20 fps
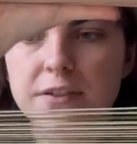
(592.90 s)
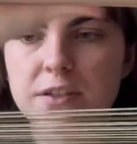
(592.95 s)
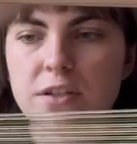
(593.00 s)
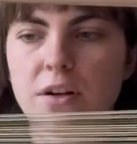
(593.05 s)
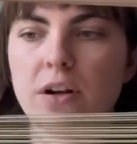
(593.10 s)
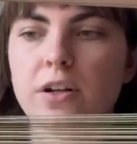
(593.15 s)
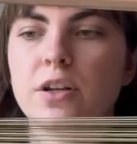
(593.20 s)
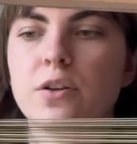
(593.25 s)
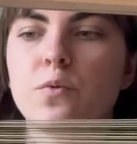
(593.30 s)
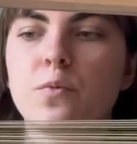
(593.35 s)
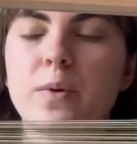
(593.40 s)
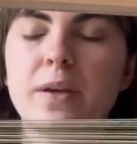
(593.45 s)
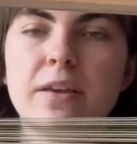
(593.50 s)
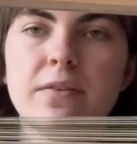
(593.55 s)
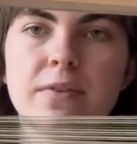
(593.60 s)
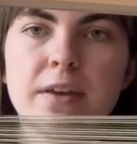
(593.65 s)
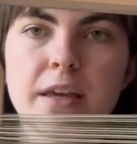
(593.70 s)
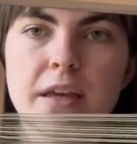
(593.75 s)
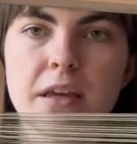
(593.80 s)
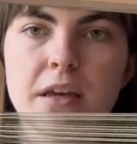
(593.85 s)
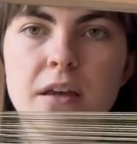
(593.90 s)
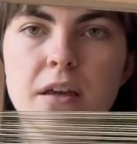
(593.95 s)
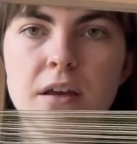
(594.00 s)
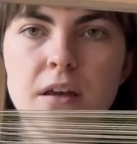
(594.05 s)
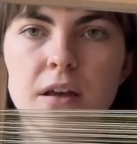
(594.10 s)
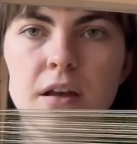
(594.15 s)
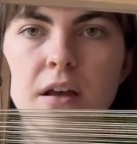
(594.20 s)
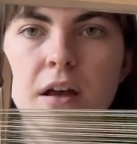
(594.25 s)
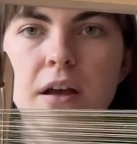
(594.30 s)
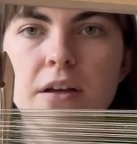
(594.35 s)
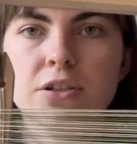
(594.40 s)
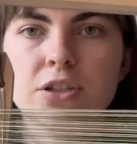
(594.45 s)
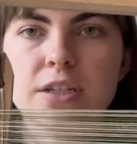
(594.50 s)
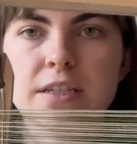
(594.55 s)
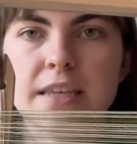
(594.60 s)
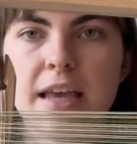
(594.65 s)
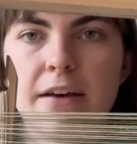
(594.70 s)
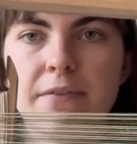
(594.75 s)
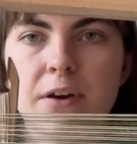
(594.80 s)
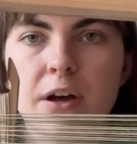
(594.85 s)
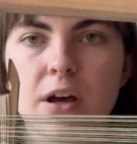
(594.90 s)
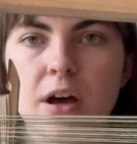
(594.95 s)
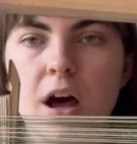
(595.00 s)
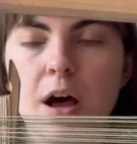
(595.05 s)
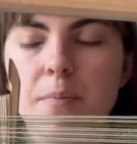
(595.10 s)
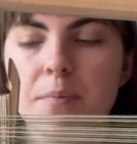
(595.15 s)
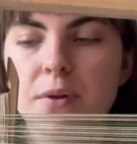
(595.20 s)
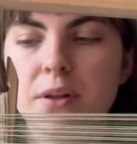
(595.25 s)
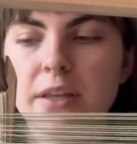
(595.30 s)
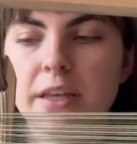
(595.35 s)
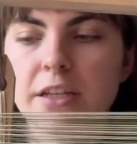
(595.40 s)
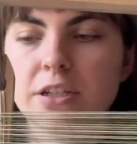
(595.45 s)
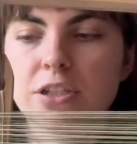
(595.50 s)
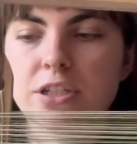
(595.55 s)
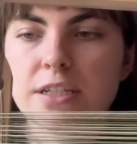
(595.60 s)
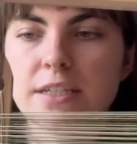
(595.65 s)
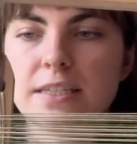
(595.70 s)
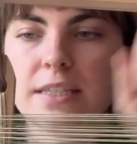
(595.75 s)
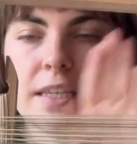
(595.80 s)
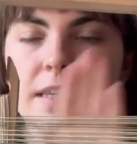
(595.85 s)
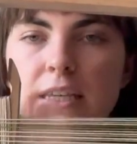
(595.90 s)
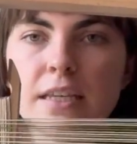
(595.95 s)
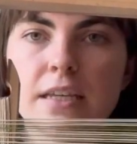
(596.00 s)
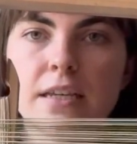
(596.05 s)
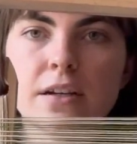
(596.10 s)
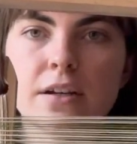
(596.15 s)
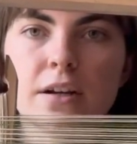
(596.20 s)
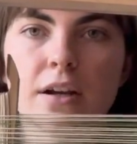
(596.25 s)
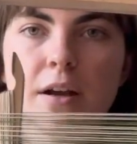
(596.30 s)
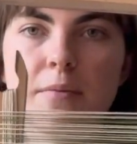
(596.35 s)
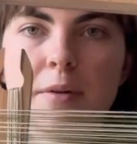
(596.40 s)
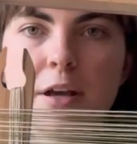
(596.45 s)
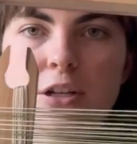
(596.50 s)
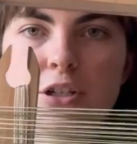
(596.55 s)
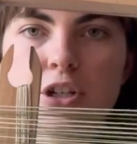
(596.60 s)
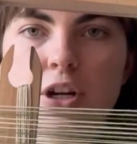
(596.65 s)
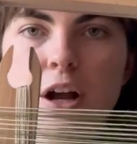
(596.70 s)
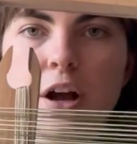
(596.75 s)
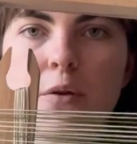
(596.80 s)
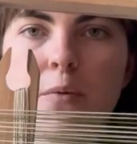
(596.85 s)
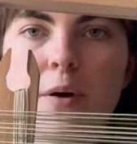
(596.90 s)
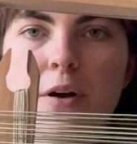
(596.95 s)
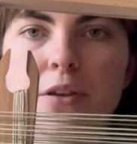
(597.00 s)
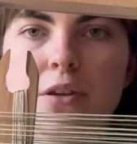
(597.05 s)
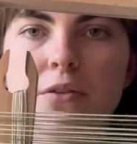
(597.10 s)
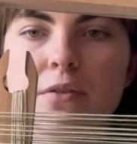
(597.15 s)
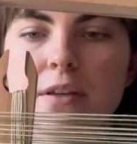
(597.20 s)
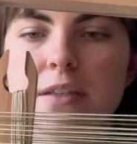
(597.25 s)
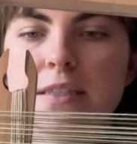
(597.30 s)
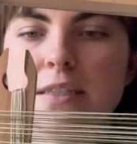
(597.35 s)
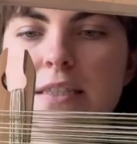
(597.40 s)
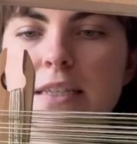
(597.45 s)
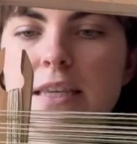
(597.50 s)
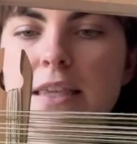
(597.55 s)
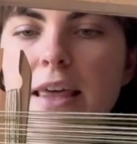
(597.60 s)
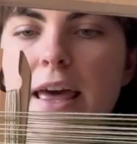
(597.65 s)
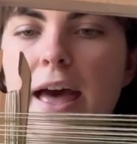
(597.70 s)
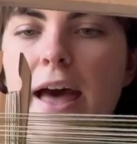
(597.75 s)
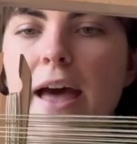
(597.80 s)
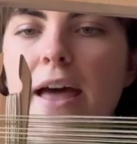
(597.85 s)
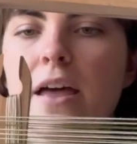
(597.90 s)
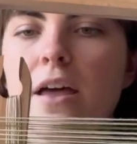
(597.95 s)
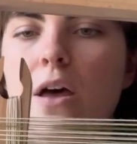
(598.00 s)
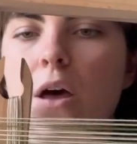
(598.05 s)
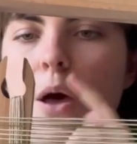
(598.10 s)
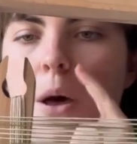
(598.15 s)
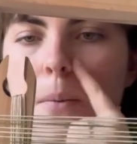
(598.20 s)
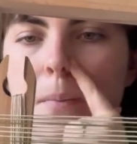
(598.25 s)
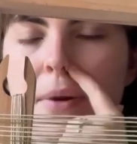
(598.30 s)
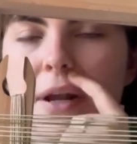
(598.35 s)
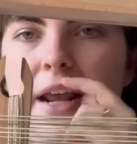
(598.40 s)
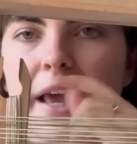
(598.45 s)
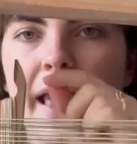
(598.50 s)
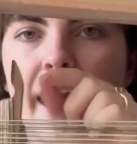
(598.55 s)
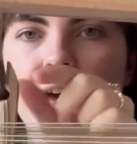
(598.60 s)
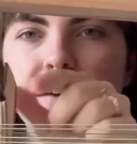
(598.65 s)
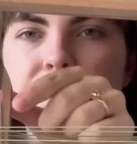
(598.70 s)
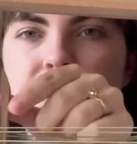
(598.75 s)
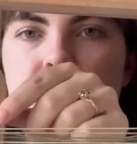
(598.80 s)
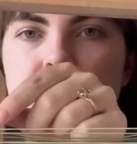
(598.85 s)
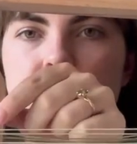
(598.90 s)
started weaving just have a couple inches here. I'm not sure how well you can see that, but I have